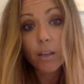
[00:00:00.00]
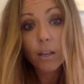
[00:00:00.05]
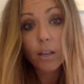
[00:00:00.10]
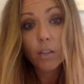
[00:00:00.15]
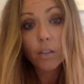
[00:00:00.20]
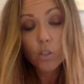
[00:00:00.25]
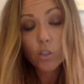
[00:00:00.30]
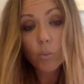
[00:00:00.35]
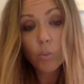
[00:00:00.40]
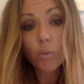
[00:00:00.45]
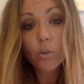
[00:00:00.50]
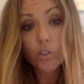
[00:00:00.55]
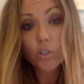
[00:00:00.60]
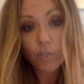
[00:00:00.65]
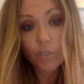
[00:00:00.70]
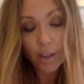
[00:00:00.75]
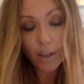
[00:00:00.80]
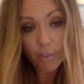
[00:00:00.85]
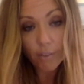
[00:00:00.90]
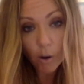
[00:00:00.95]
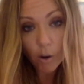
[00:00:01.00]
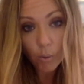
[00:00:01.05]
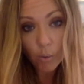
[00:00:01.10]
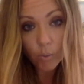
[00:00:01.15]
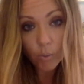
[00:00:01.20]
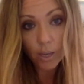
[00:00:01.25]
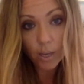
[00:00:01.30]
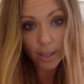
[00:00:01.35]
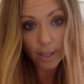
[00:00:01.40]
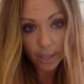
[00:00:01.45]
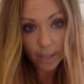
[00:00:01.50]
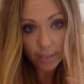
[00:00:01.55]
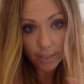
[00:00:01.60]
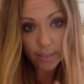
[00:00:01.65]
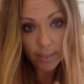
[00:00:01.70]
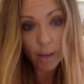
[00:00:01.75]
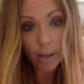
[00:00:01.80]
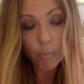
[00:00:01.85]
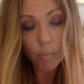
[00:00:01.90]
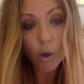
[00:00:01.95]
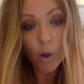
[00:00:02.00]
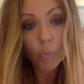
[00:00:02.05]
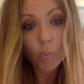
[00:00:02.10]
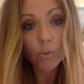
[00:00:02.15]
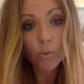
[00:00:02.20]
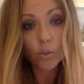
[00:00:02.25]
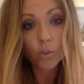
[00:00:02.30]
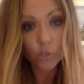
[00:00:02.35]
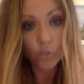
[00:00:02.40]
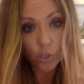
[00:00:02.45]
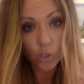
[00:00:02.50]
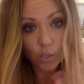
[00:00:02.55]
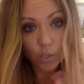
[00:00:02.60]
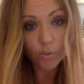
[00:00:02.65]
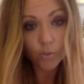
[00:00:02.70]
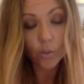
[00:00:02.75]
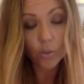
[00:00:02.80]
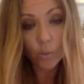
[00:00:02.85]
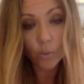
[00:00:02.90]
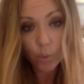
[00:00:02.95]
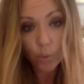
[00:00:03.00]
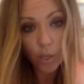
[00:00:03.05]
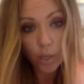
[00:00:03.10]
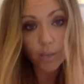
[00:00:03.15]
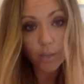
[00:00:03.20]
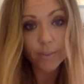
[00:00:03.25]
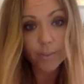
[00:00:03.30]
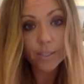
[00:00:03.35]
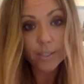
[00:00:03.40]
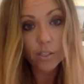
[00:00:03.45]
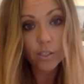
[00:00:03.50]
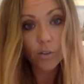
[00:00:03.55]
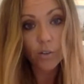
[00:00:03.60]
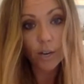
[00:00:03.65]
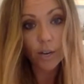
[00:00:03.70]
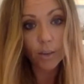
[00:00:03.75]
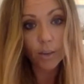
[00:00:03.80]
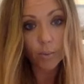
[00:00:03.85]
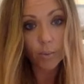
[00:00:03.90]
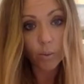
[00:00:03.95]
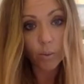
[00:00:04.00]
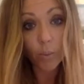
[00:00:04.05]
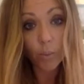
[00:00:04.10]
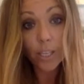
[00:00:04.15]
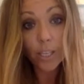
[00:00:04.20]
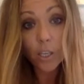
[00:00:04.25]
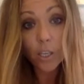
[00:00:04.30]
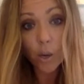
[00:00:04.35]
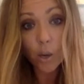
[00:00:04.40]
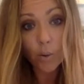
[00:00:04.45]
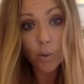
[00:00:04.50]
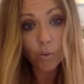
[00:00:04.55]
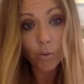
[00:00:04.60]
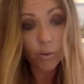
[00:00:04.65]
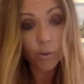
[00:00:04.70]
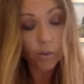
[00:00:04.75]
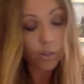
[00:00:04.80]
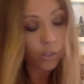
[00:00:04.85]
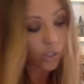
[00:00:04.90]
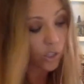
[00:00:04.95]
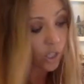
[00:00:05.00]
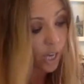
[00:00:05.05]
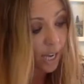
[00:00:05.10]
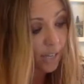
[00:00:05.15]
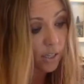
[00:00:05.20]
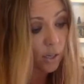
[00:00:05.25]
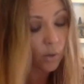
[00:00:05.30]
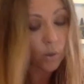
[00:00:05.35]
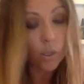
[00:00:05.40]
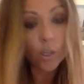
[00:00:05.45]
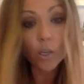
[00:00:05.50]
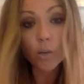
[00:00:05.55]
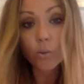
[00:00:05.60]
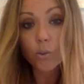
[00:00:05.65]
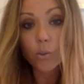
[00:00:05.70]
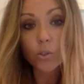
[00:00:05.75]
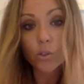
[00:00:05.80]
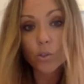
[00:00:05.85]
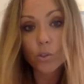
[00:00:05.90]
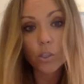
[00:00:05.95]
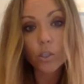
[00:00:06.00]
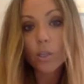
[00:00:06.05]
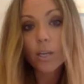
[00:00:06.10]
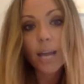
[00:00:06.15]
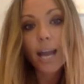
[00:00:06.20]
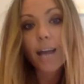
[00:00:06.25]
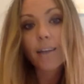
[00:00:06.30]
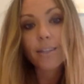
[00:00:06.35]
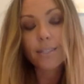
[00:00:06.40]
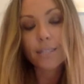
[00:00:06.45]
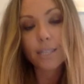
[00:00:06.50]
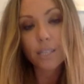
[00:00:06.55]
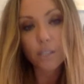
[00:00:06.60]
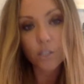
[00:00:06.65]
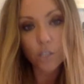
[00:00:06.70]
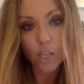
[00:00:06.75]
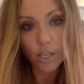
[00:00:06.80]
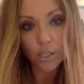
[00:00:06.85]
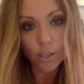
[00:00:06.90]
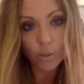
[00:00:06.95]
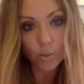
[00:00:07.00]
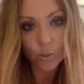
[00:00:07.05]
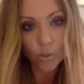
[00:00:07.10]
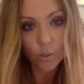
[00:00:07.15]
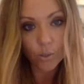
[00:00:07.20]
so much of their own in that moment until they've done the work of integrating. And when you're going through your shadow, you can't see your shadows.